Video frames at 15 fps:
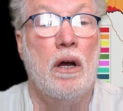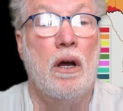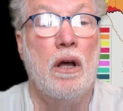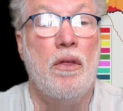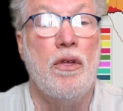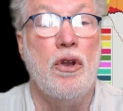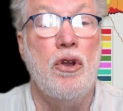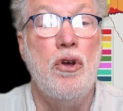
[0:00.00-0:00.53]

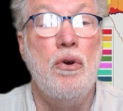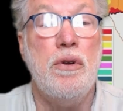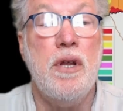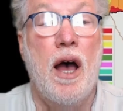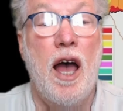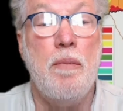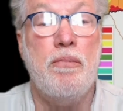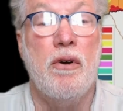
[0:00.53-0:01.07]
The new
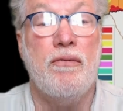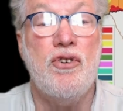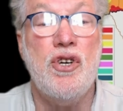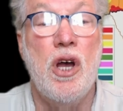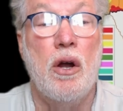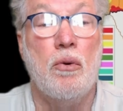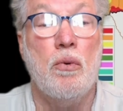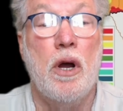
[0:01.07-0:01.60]
type of Ch-
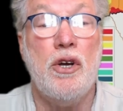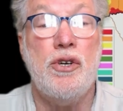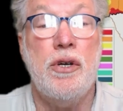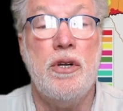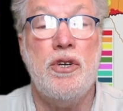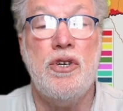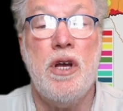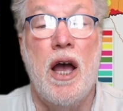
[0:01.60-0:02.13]

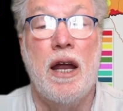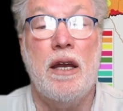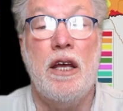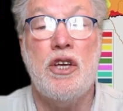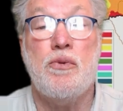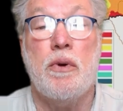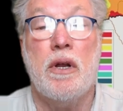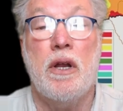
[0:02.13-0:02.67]

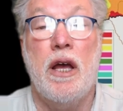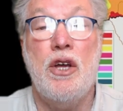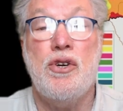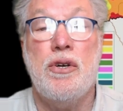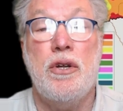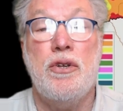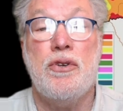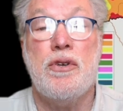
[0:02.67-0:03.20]
Russian-Chinese
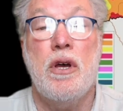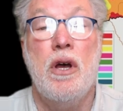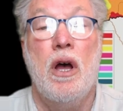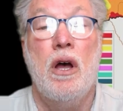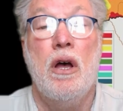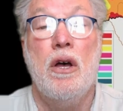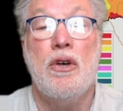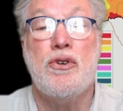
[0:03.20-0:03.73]
relations
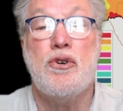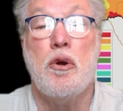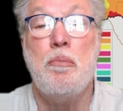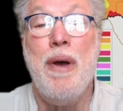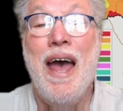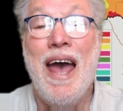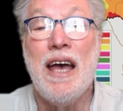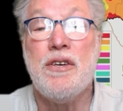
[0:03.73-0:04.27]

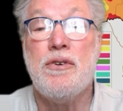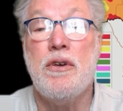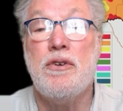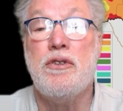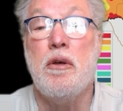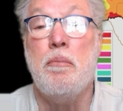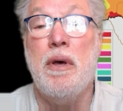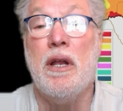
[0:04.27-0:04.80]
surpasses
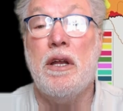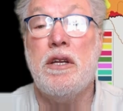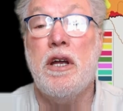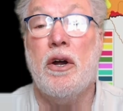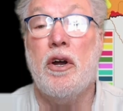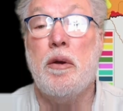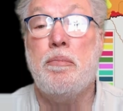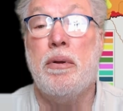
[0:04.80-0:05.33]
the
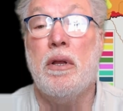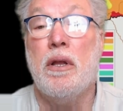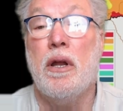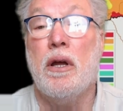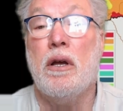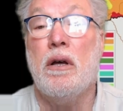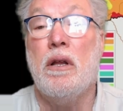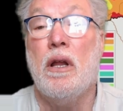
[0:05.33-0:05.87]

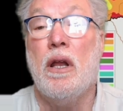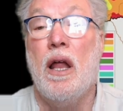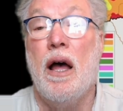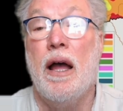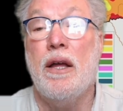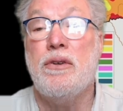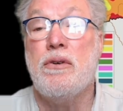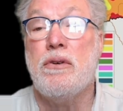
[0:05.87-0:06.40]
military-political
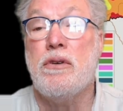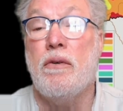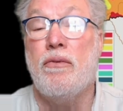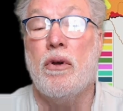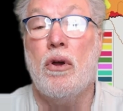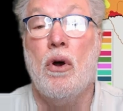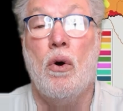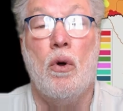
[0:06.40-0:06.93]
alliances of the
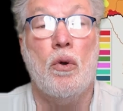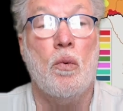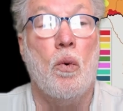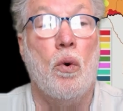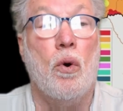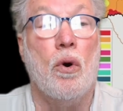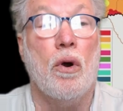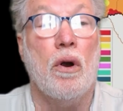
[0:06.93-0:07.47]
Cold
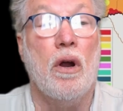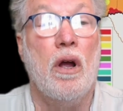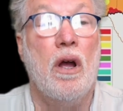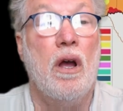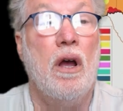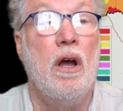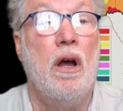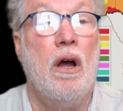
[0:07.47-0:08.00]
War.
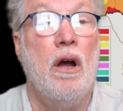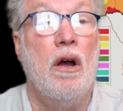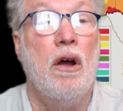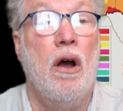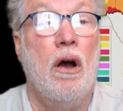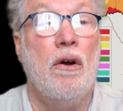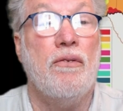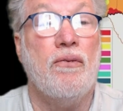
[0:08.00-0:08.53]

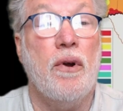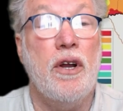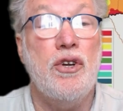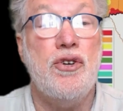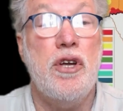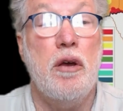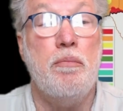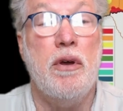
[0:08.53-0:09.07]

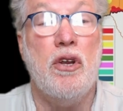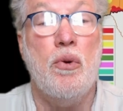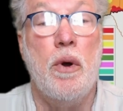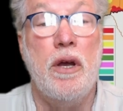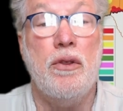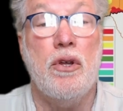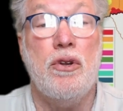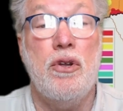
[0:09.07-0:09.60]
Friendship
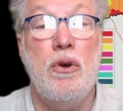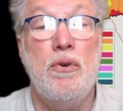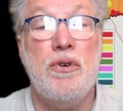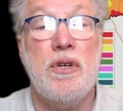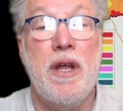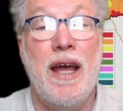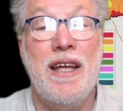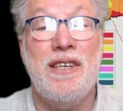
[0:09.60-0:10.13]
between the two
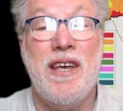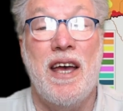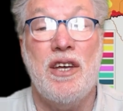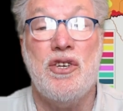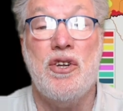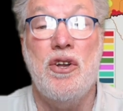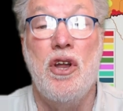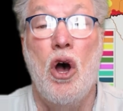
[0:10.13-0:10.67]
states
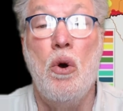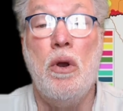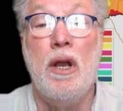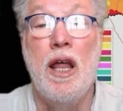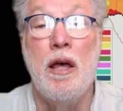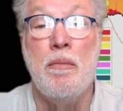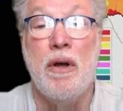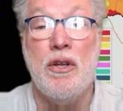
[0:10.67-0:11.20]
has no
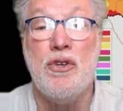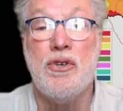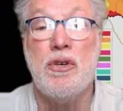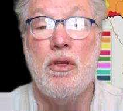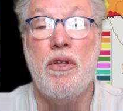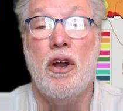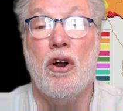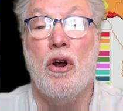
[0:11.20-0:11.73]
limits.
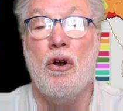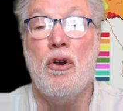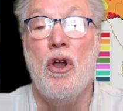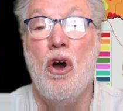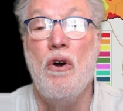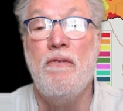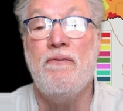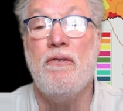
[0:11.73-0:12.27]
There are
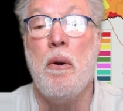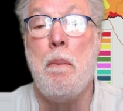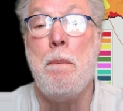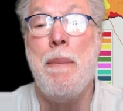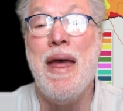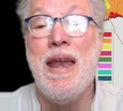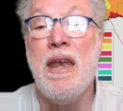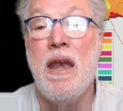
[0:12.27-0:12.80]
no
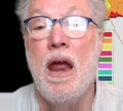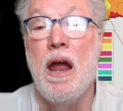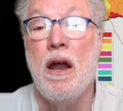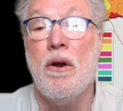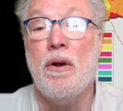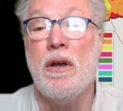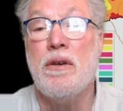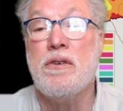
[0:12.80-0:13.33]
forbidden
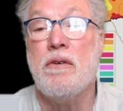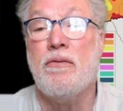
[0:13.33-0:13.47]
areas of